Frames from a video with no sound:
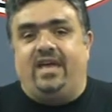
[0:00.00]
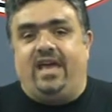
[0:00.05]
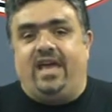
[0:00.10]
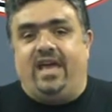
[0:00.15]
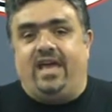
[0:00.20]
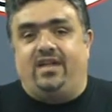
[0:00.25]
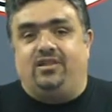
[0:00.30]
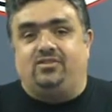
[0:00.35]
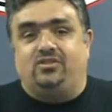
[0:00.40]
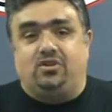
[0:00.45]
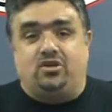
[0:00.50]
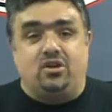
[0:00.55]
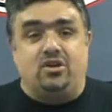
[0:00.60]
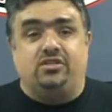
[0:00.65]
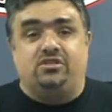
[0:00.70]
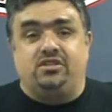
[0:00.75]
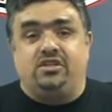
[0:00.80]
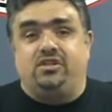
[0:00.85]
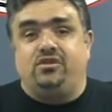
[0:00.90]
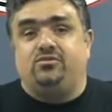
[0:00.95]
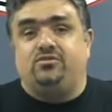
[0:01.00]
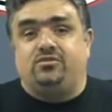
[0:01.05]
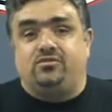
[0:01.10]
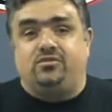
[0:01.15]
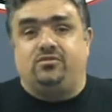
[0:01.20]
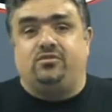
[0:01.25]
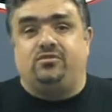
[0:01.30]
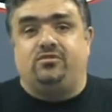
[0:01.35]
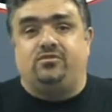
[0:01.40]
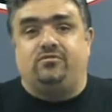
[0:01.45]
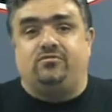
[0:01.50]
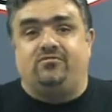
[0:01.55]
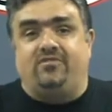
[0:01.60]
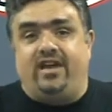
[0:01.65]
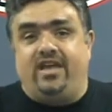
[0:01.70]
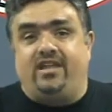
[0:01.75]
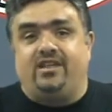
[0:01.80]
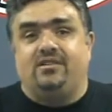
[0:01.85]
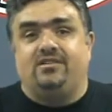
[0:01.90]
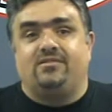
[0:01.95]
and to continue to
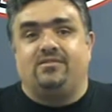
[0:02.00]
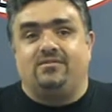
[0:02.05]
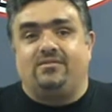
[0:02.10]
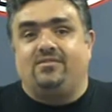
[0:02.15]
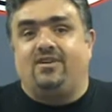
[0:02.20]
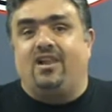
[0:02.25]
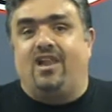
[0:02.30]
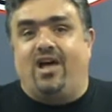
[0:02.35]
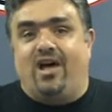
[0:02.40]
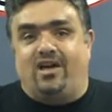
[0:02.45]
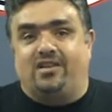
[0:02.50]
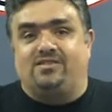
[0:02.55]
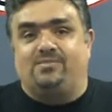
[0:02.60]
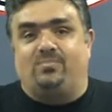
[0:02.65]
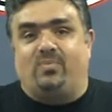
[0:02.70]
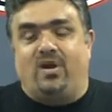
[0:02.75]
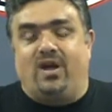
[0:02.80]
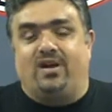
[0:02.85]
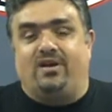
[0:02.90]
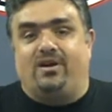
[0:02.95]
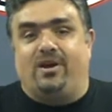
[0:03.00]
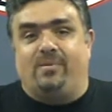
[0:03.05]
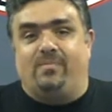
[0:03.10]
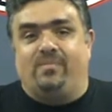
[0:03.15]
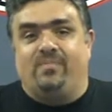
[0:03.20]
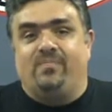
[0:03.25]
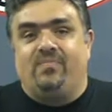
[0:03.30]
weight loss program